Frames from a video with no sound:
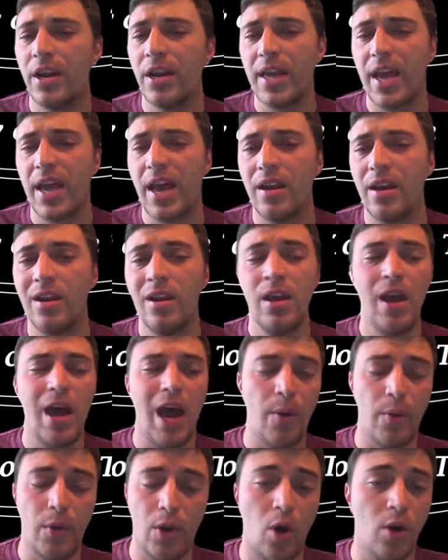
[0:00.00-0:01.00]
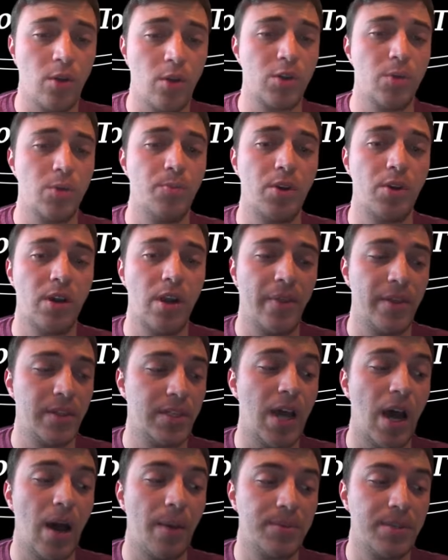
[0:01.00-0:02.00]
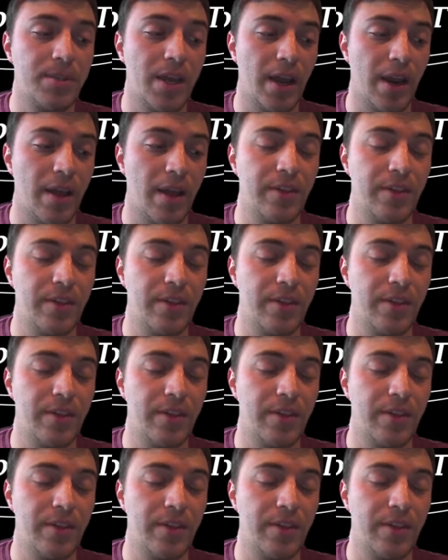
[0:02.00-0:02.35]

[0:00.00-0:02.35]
And again, I would also put it on the top 10.